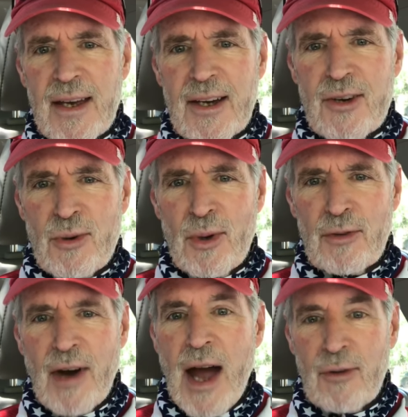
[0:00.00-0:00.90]

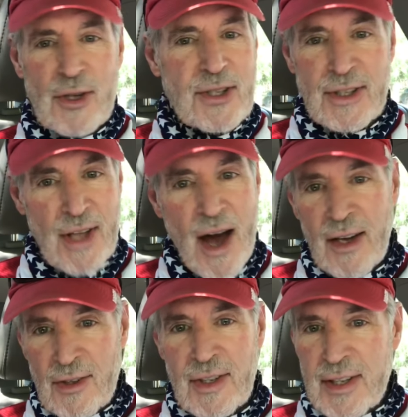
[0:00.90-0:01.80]
coronavirus is not
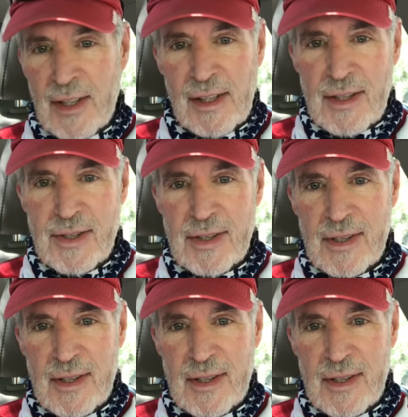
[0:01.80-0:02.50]
going to kill us.